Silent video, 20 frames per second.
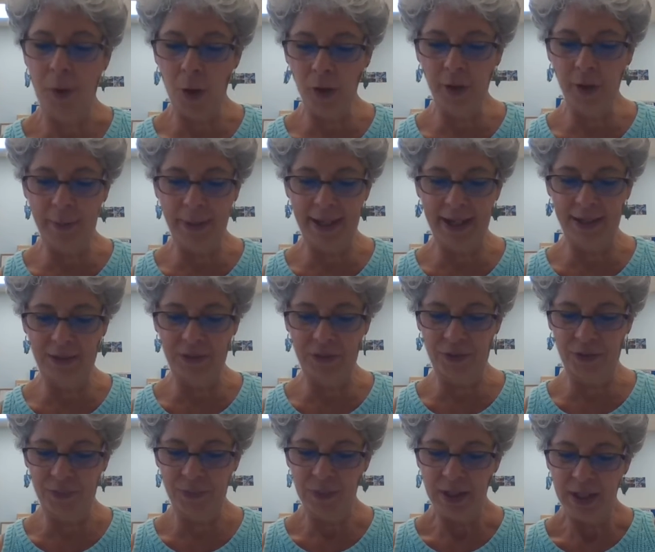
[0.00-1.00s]
Polar
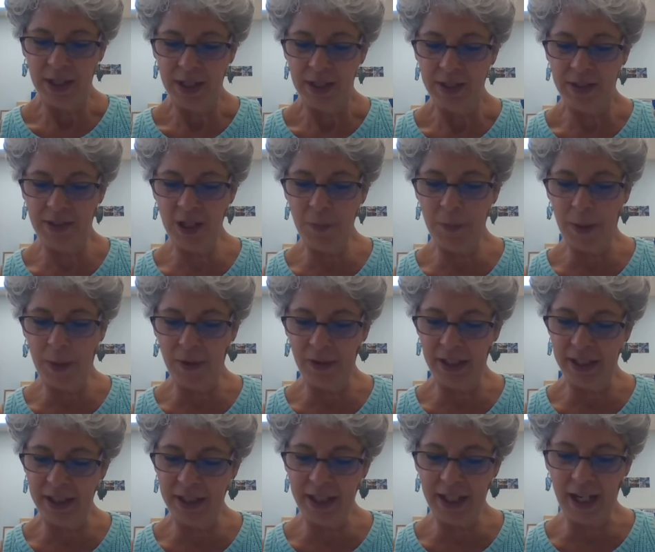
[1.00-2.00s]
bears. Deep
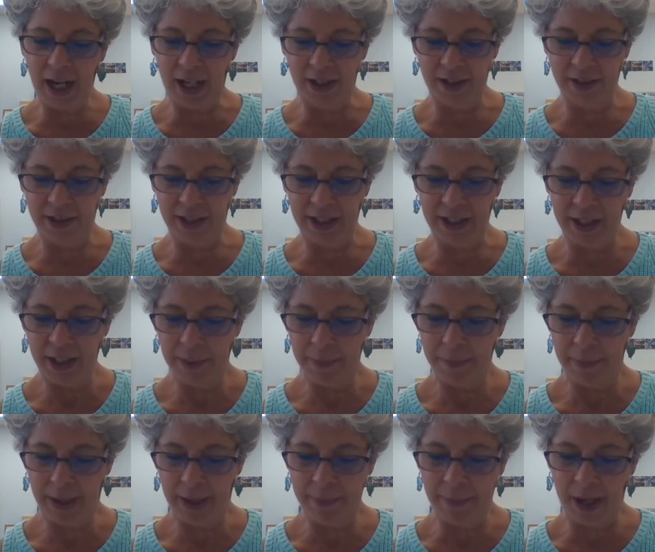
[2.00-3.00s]
out in the Arctic,
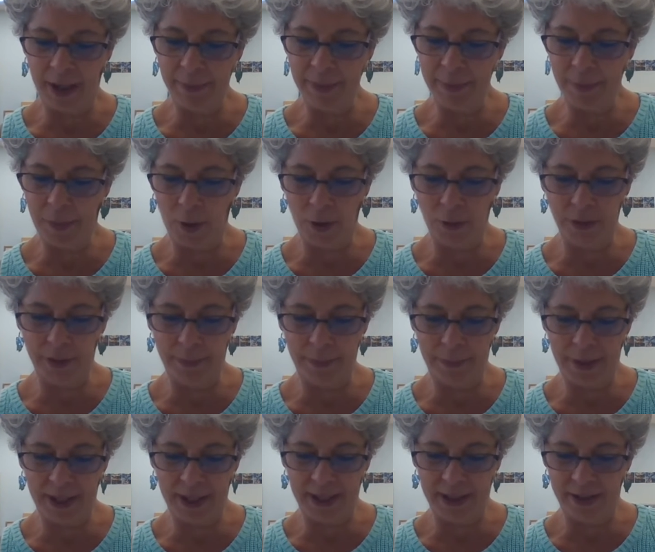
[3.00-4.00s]
my mommy polar
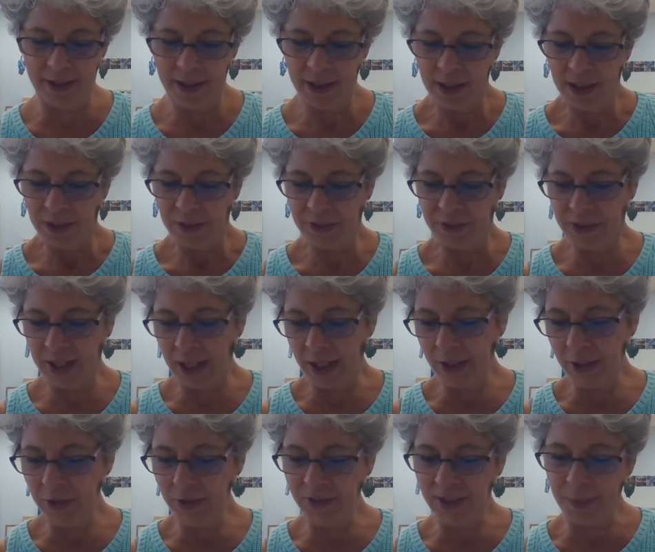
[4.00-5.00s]
bear
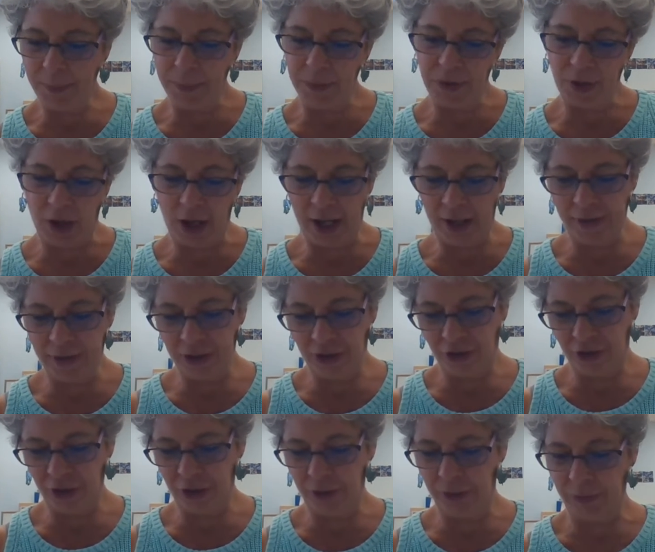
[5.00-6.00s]
snuggles up with all the
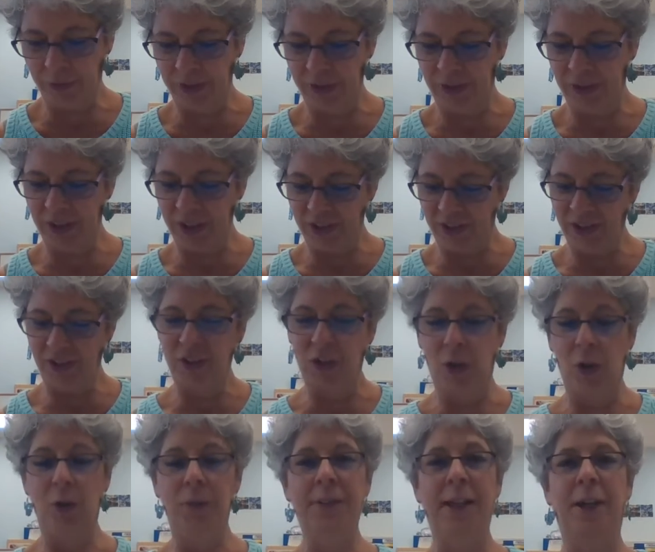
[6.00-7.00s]
children since it's
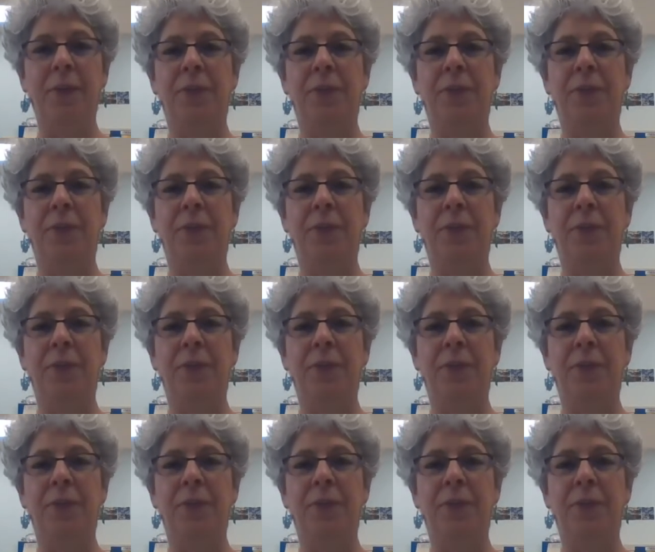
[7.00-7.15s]
cold